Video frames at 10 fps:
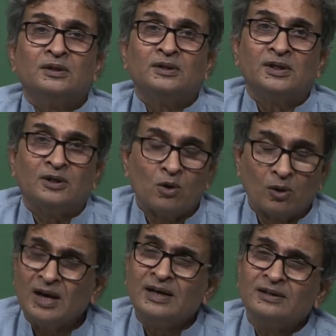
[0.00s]
the
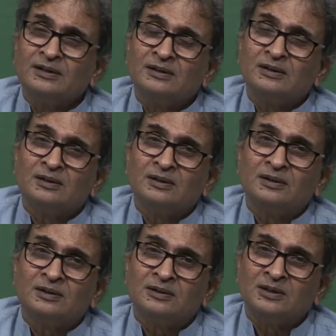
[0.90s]
goal and
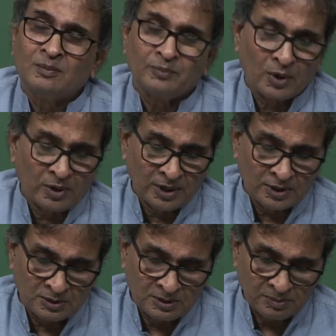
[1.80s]
some
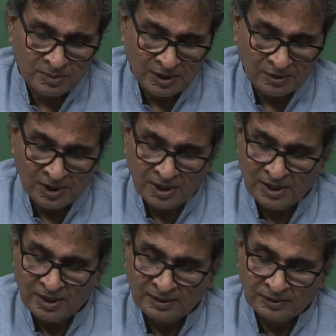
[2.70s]
products
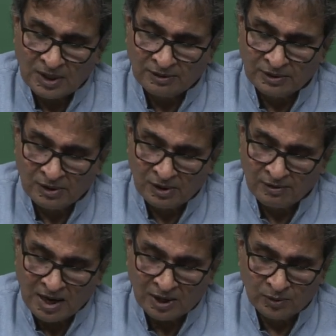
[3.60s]
particularly after a lot of
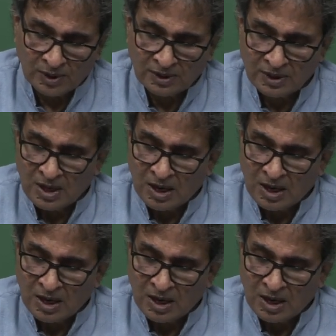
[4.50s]
hard work